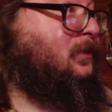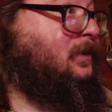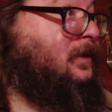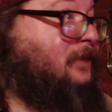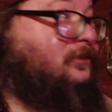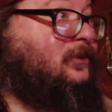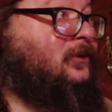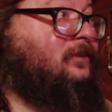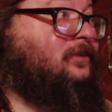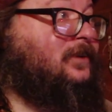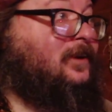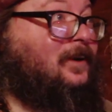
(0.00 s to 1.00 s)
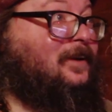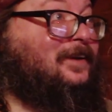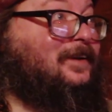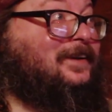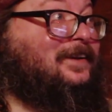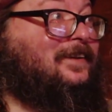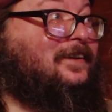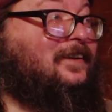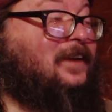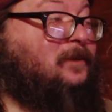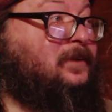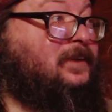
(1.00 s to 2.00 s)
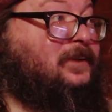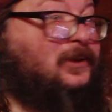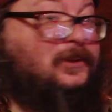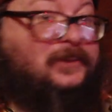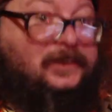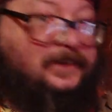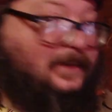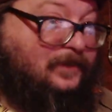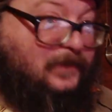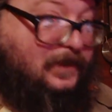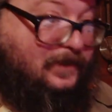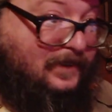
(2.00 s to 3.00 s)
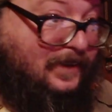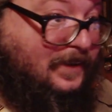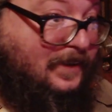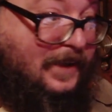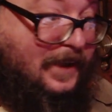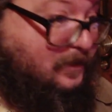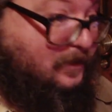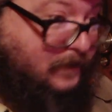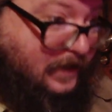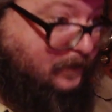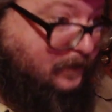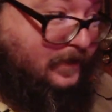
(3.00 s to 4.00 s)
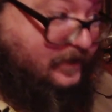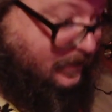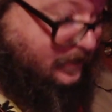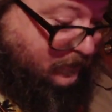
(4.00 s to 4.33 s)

have heard of a co company called Konami. And maybe some of